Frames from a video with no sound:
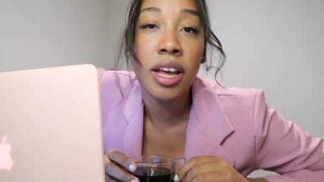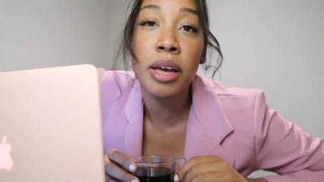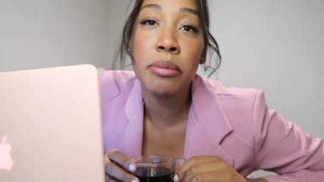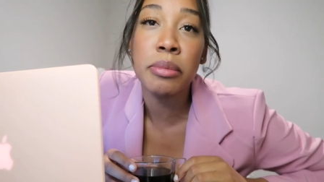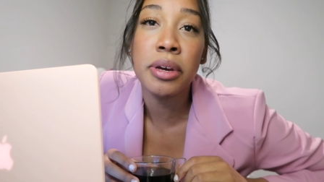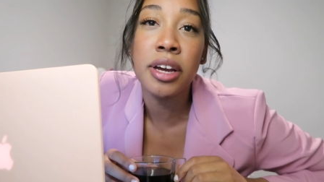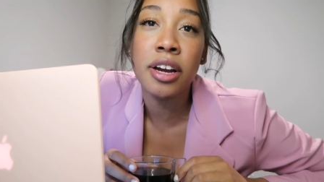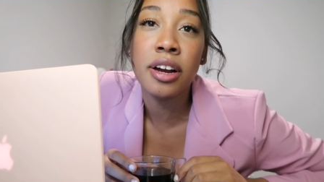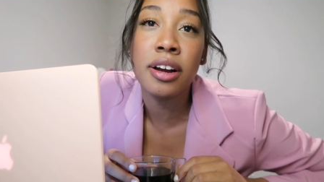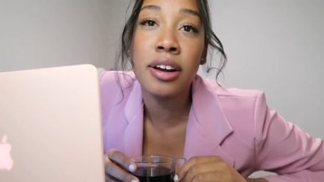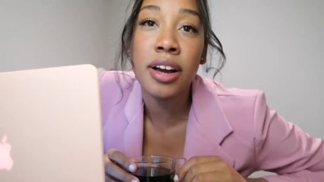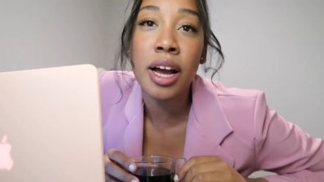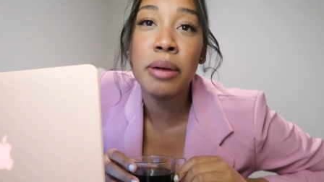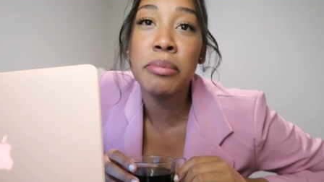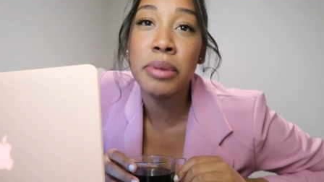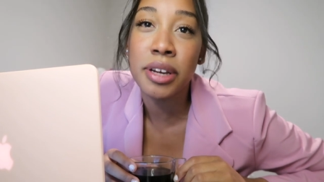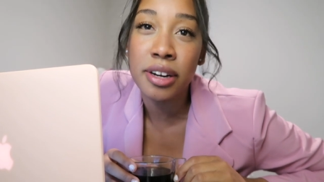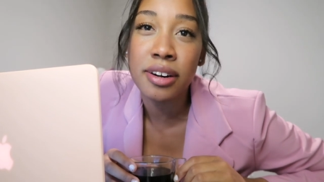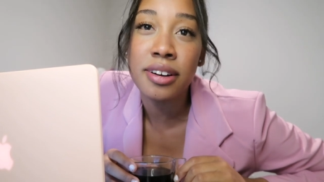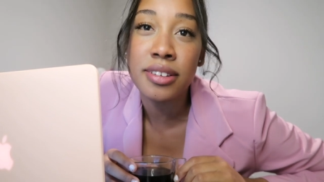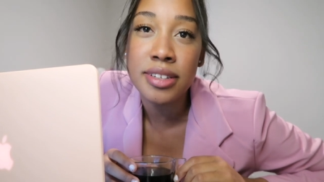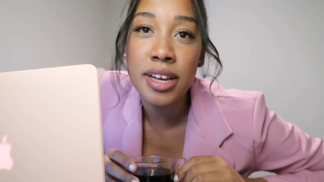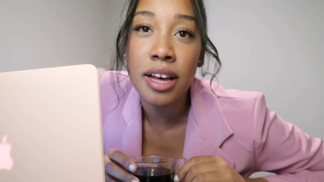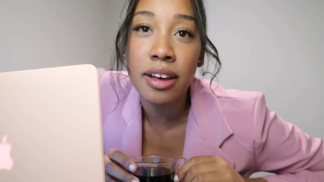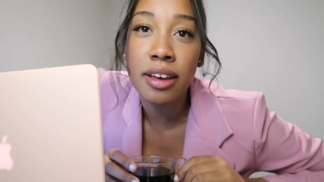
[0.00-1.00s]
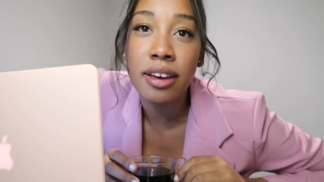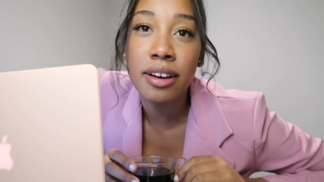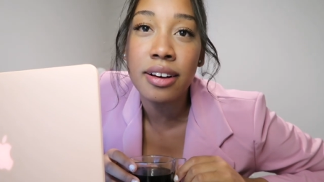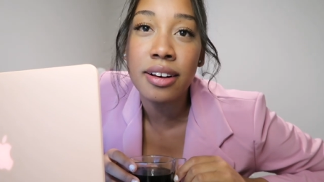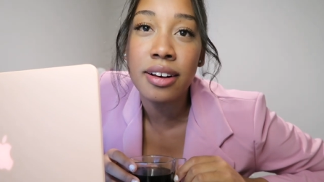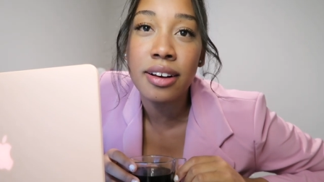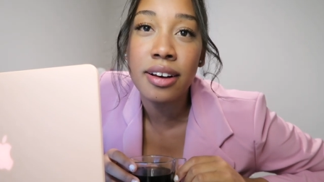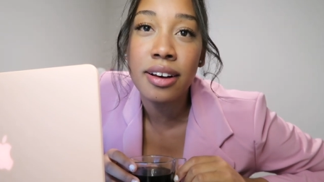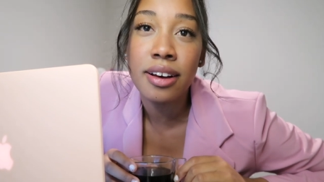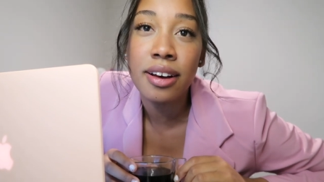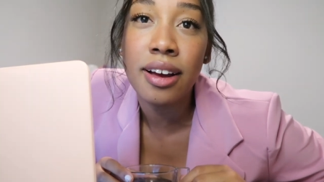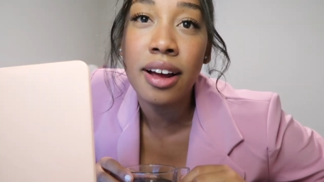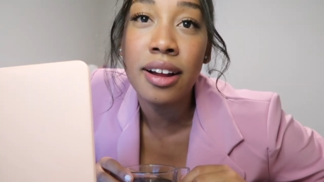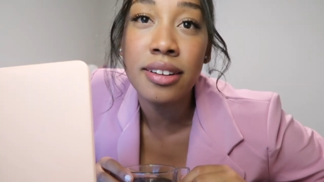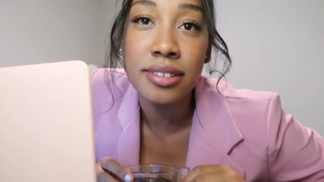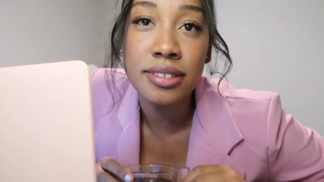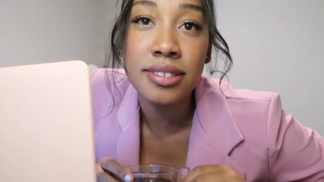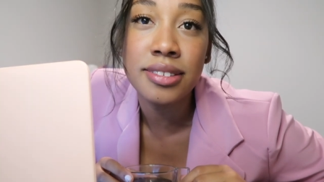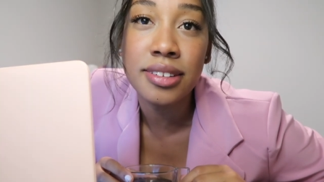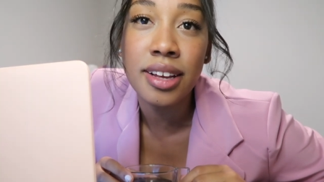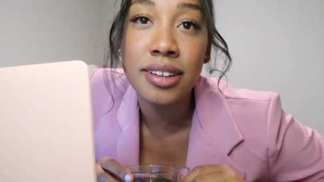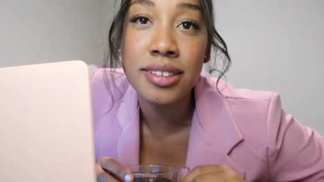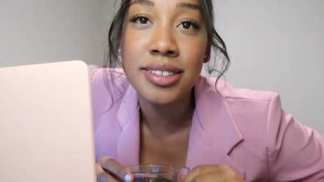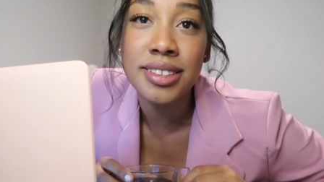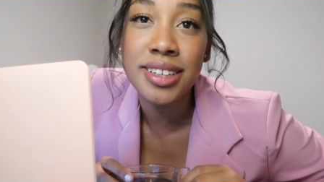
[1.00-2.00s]
I'm here to tell you.
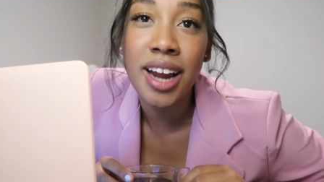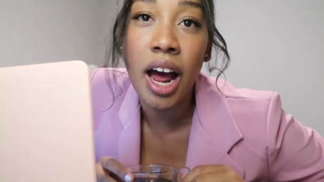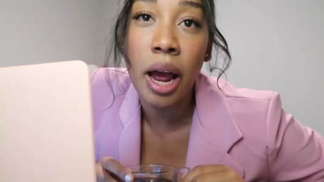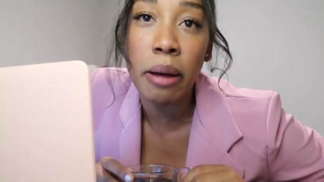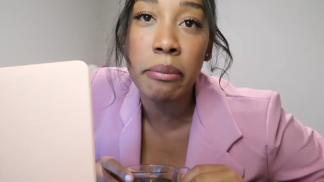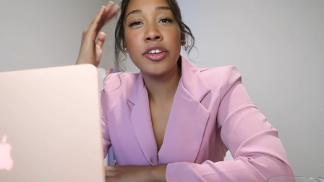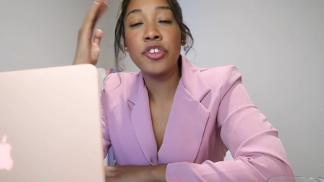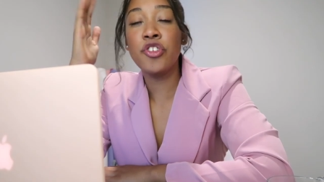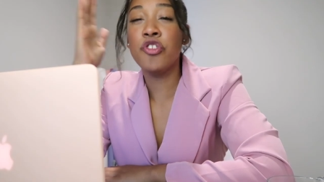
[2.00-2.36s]
It's time.